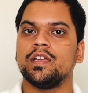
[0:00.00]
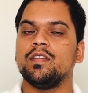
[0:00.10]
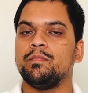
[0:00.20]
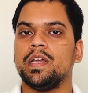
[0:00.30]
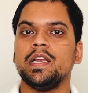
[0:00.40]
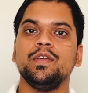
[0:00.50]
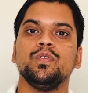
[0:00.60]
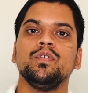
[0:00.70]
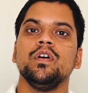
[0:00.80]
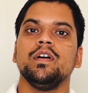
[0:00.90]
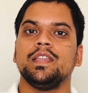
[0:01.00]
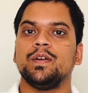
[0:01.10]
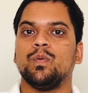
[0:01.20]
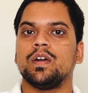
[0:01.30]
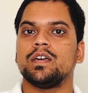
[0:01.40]
they'll mail you
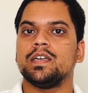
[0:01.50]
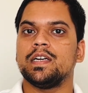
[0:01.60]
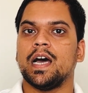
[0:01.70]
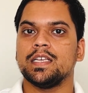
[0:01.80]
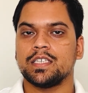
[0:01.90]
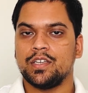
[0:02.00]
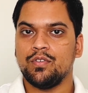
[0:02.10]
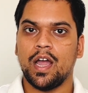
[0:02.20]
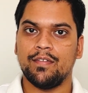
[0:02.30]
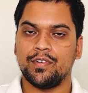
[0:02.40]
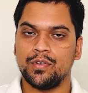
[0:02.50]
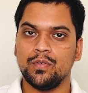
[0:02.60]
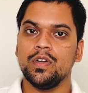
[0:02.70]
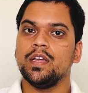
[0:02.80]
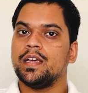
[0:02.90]
that what are the tasks you have to
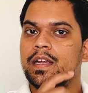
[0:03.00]
do,